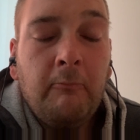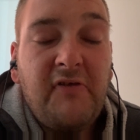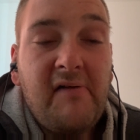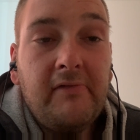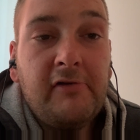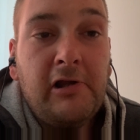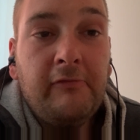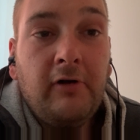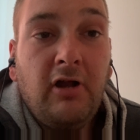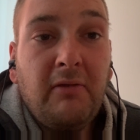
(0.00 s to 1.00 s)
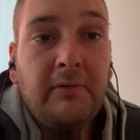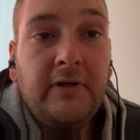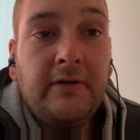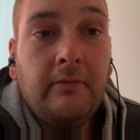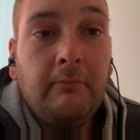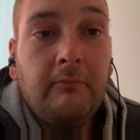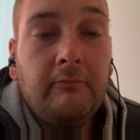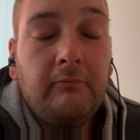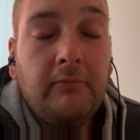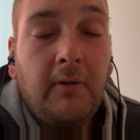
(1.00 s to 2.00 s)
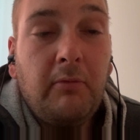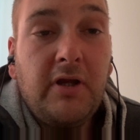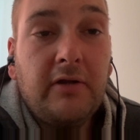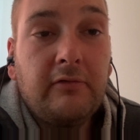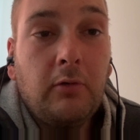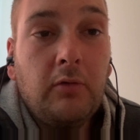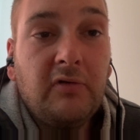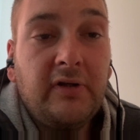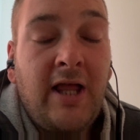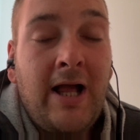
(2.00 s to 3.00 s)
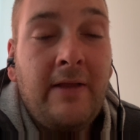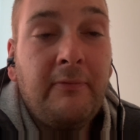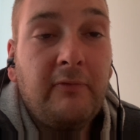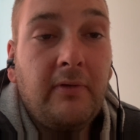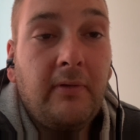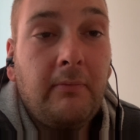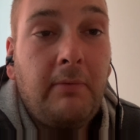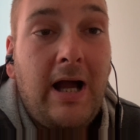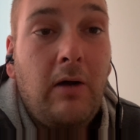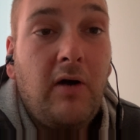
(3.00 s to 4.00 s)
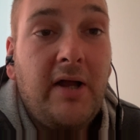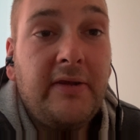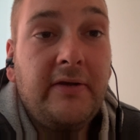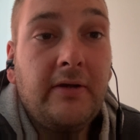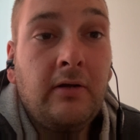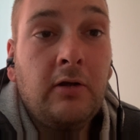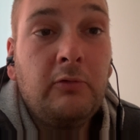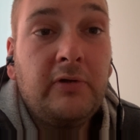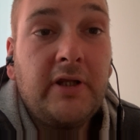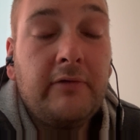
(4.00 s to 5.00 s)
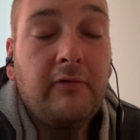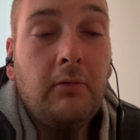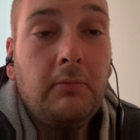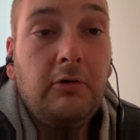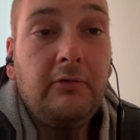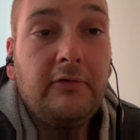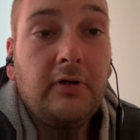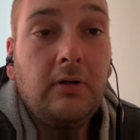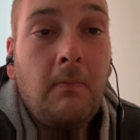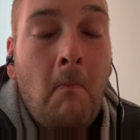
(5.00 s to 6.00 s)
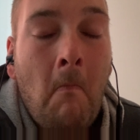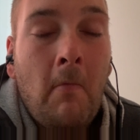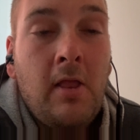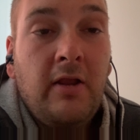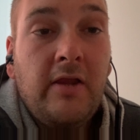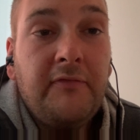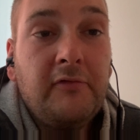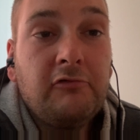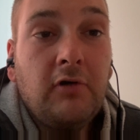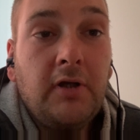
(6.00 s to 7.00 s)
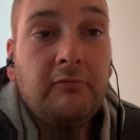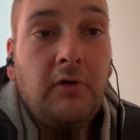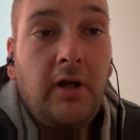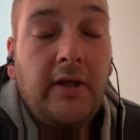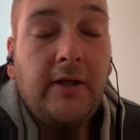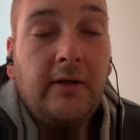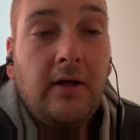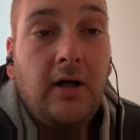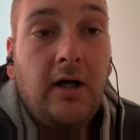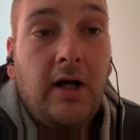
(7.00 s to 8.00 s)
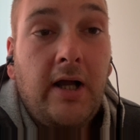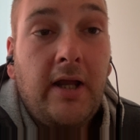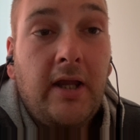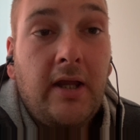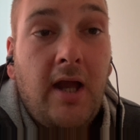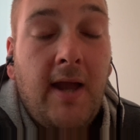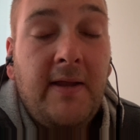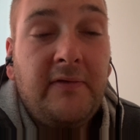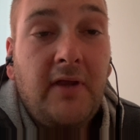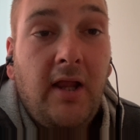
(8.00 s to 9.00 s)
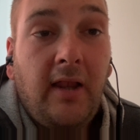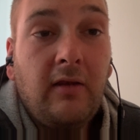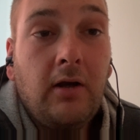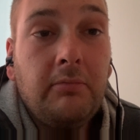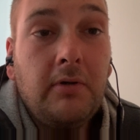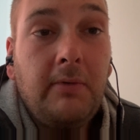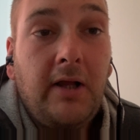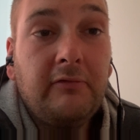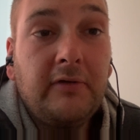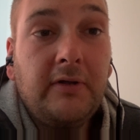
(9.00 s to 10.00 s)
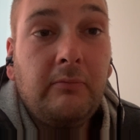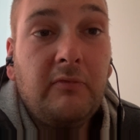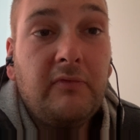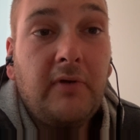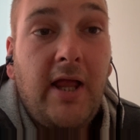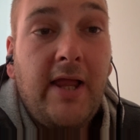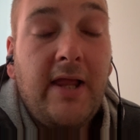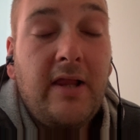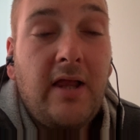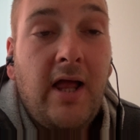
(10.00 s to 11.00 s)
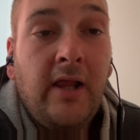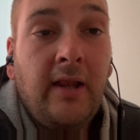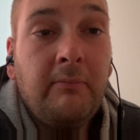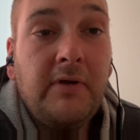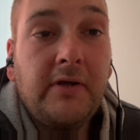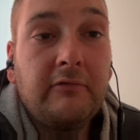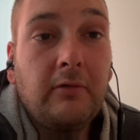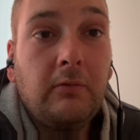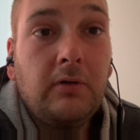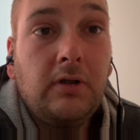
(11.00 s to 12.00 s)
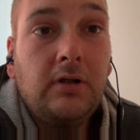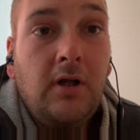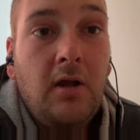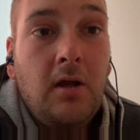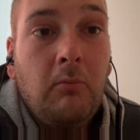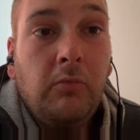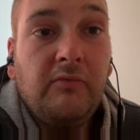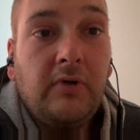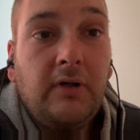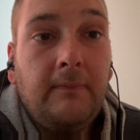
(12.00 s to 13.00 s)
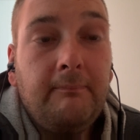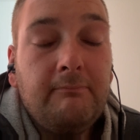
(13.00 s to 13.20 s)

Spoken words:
Very, very fast. You need a speed controller that can handle it. Power, I need a low kilovolt motor. If you tried running a 8S LiPo battery with an 8S speed controller with a